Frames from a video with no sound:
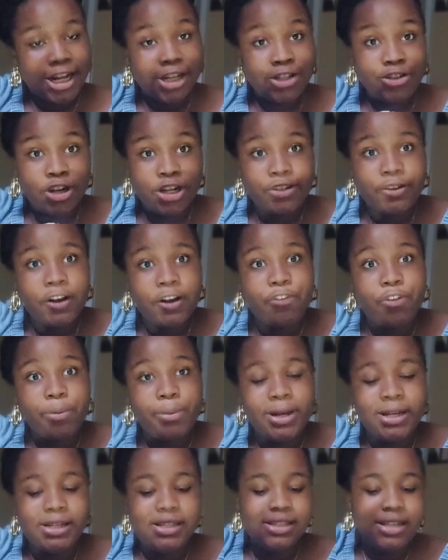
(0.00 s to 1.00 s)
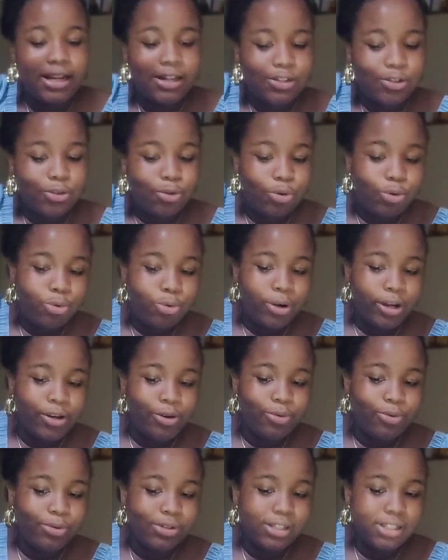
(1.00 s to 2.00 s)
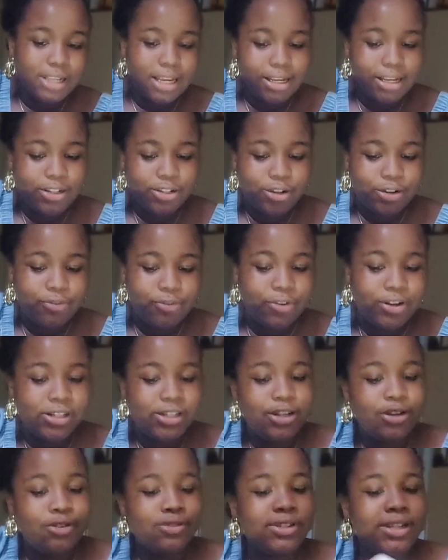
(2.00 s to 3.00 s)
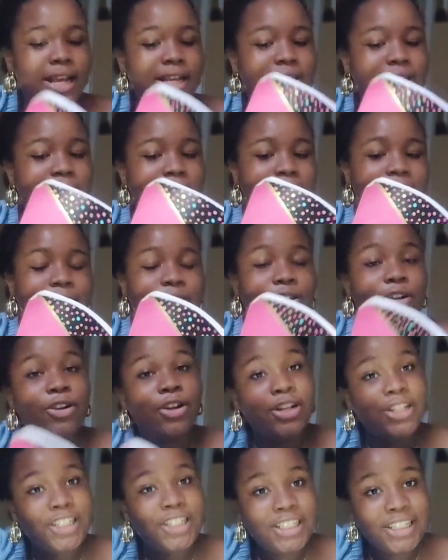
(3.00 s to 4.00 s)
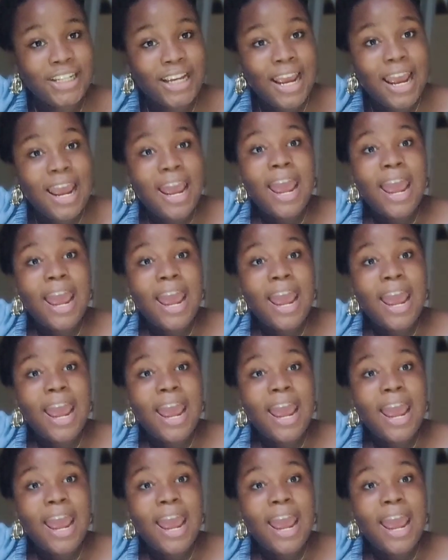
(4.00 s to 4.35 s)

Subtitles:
I transferred from a state school in the State University of Science and Technology,